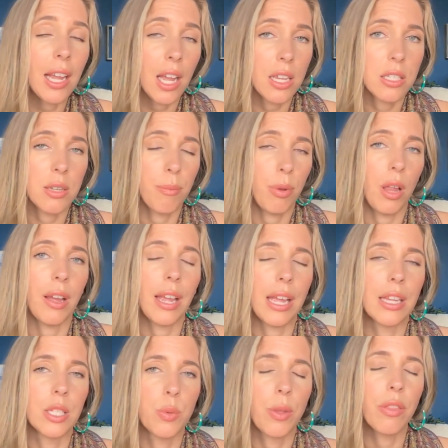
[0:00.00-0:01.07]
custom
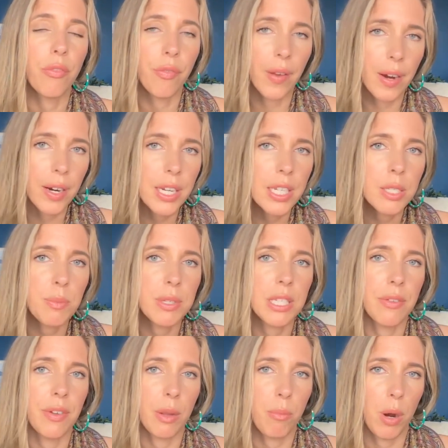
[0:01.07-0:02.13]
plugins with very
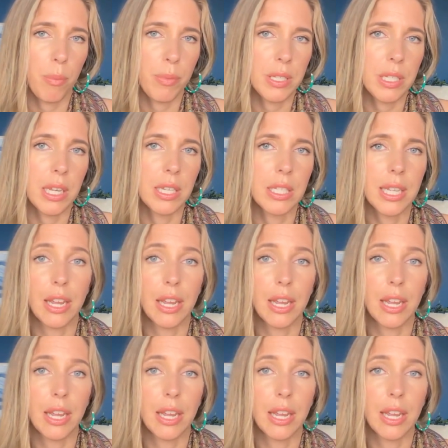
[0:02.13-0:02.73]
specific purposes,